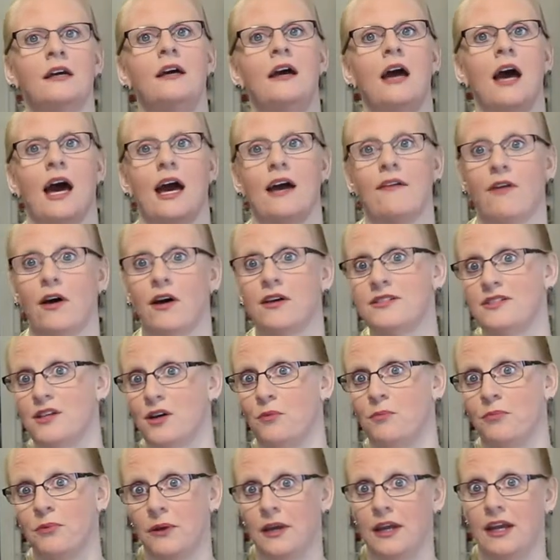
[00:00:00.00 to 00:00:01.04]
I've also
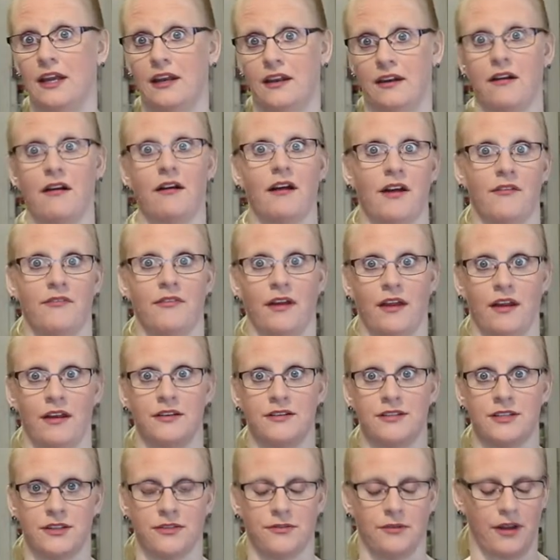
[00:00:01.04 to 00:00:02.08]
preheated our oven
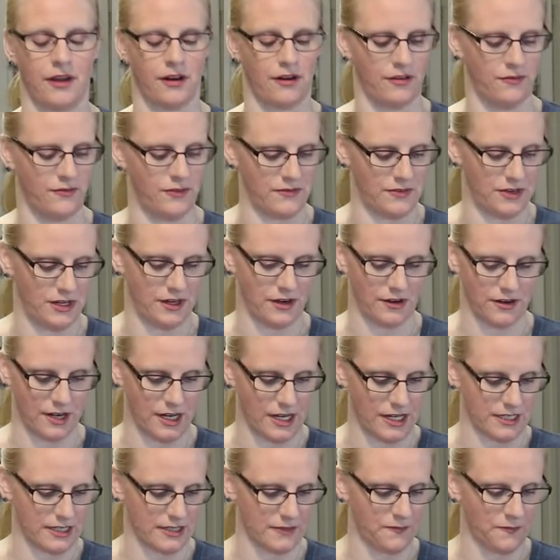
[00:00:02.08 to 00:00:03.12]
to 350
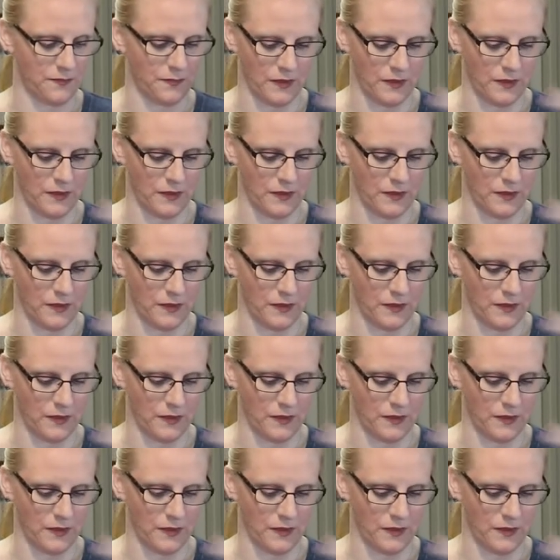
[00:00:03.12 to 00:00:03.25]
degrees.